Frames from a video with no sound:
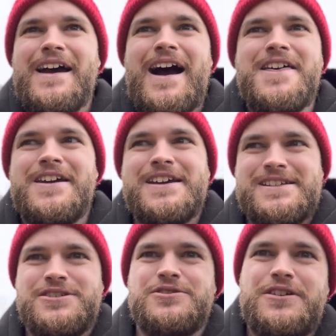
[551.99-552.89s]
I think it's
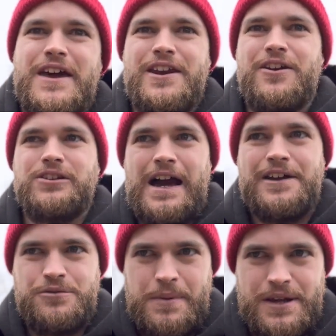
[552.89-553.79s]
interesting that in our
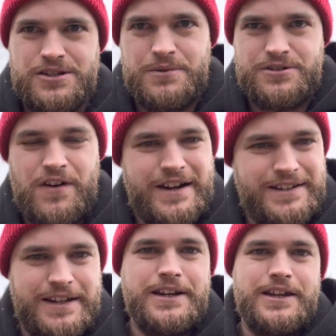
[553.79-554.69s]
lives, we base so much of our
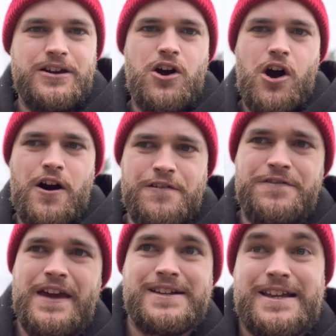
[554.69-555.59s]
identity off of
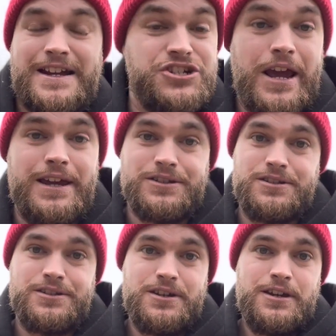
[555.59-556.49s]
things that change,